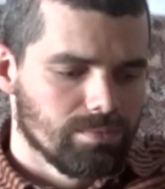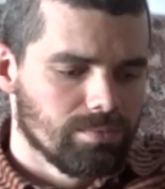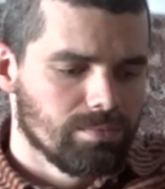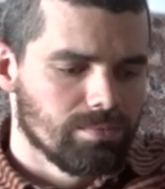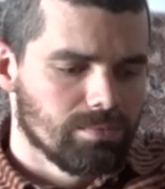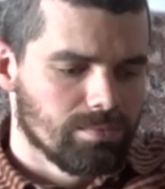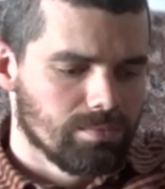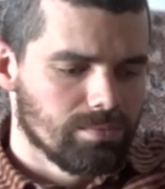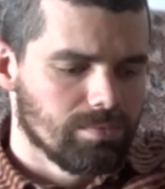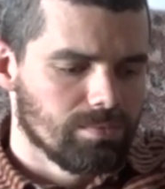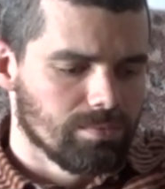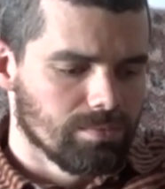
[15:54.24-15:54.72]

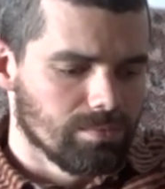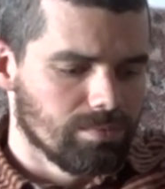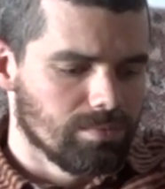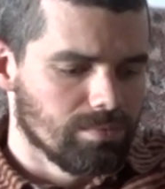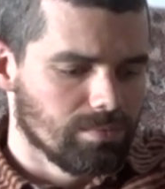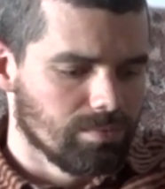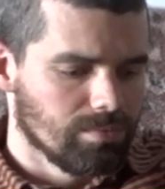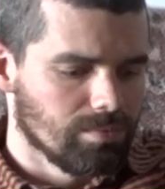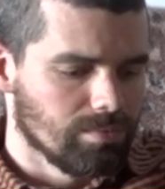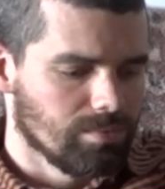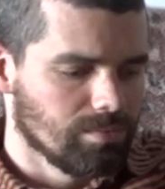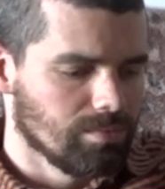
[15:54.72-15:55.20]

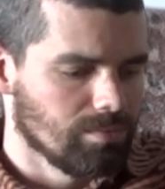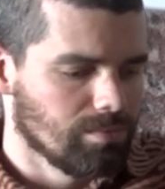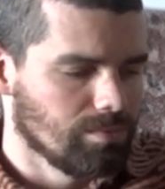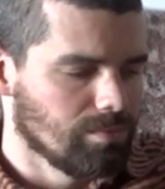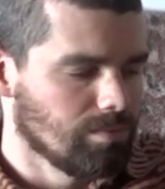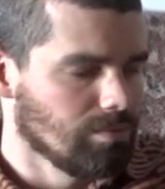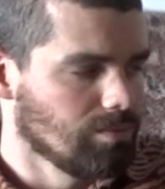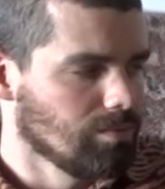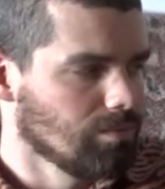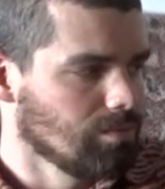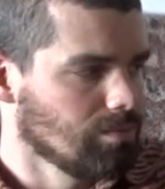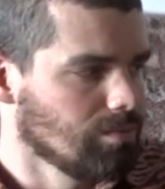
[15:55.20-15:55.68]

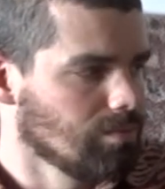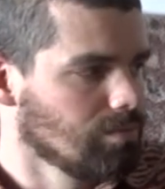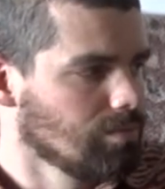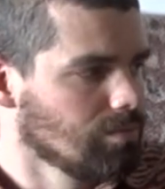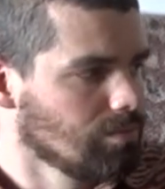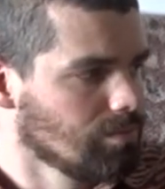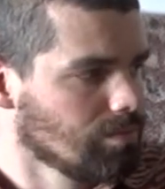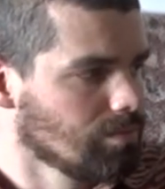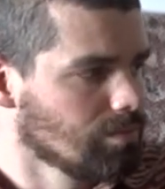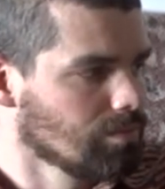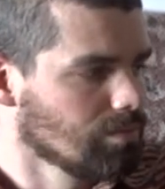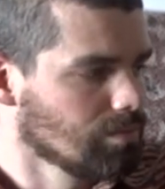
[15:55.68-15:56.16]

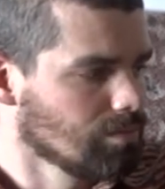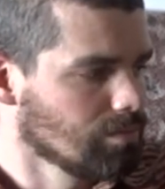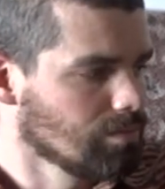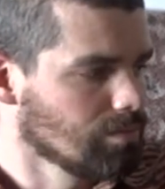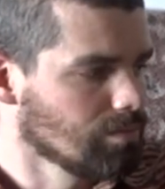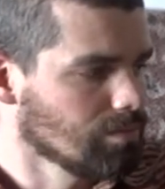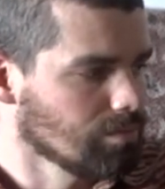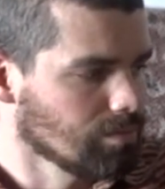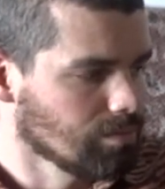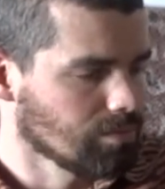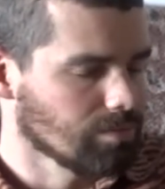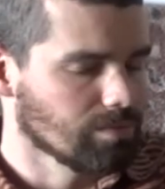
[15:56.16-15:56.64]

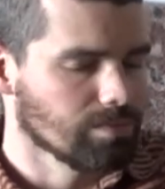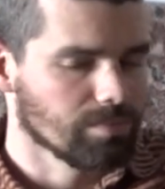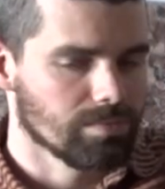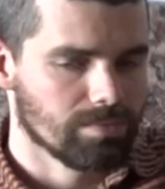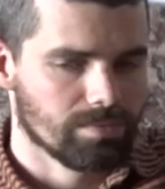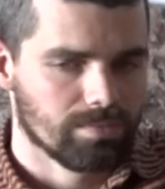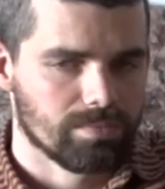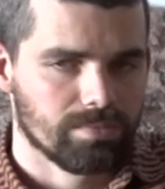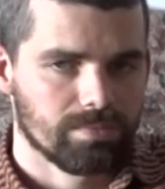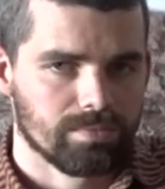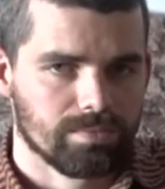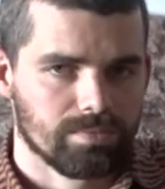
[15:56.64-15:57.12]

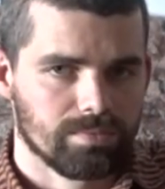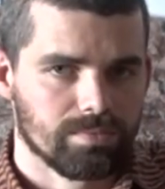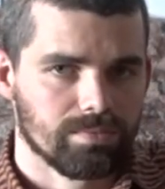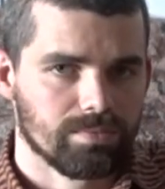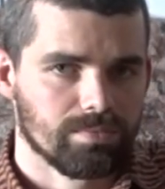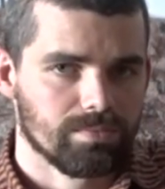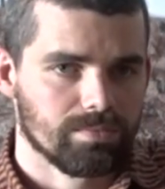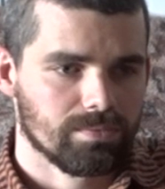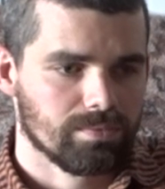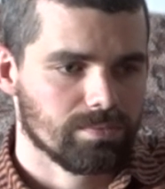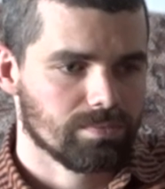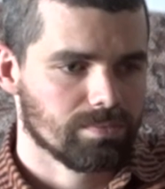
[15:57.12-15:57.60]

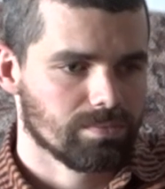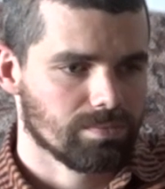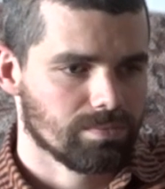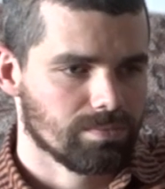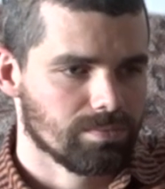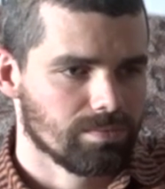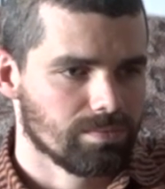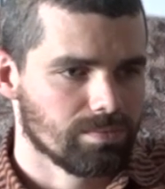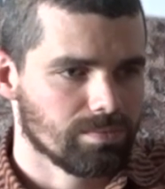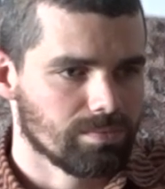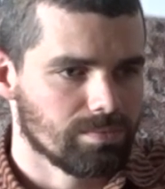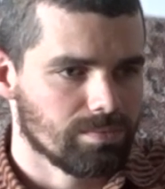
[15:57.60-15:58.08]

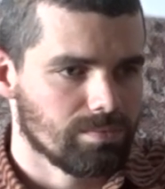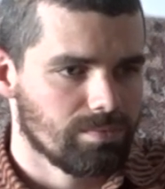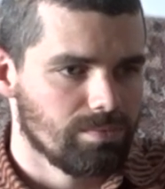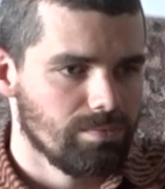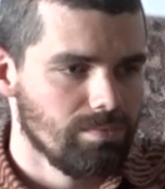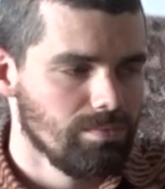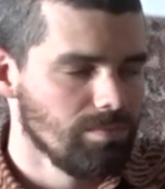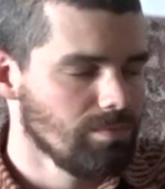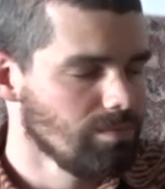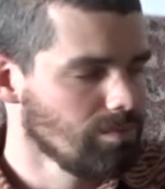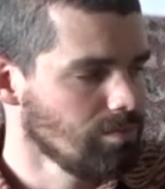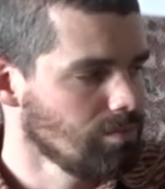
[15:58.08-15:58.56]

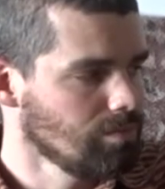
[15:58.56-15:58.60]
No words are spoken by the person on screen.